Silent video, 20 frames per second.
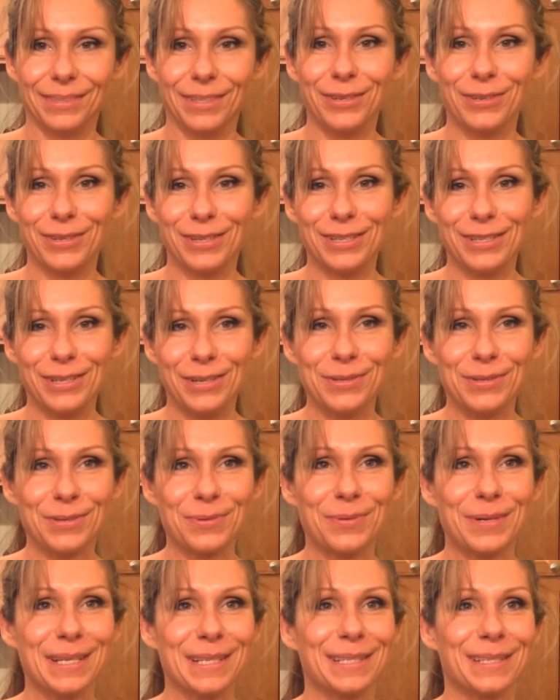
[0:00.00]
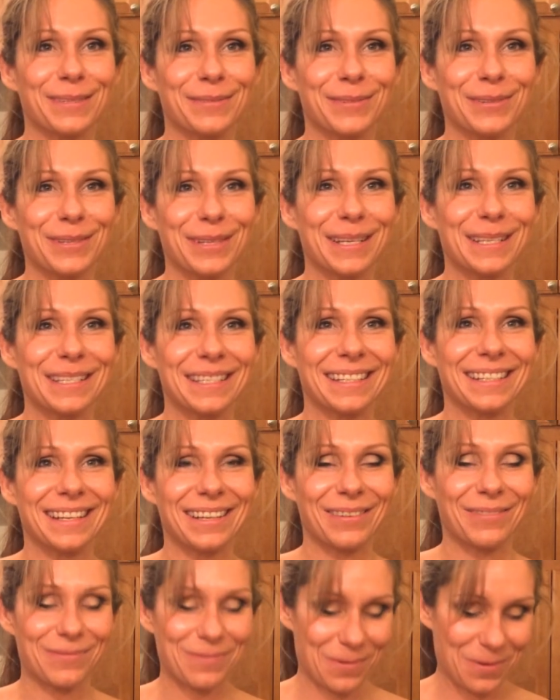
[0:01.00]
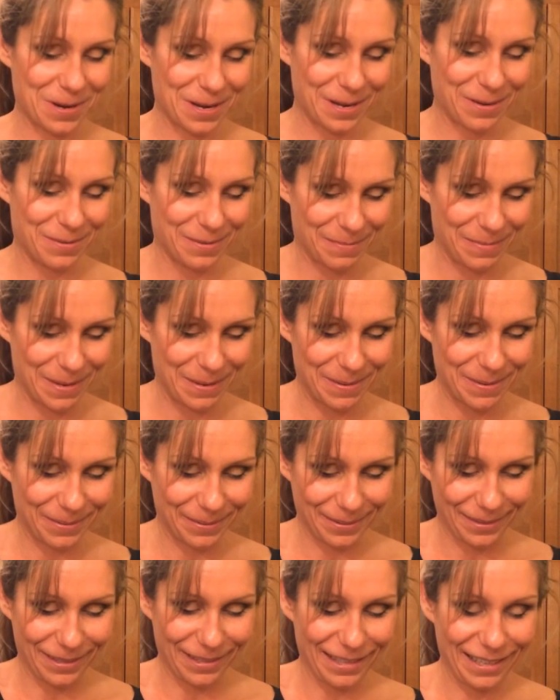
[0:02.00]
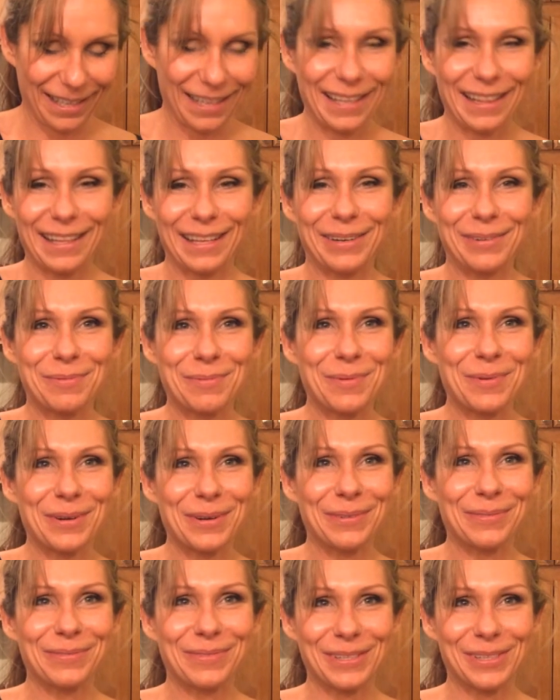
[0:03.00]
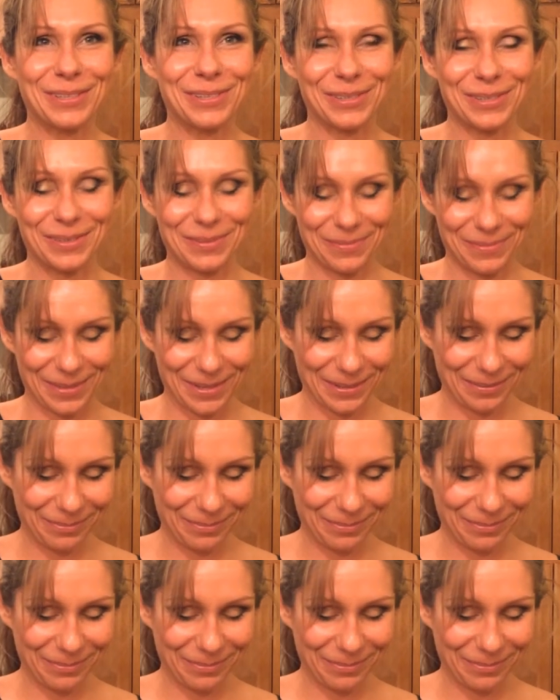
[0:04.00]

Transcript: You could use a whisk for this and not a fork to be a little more efficient.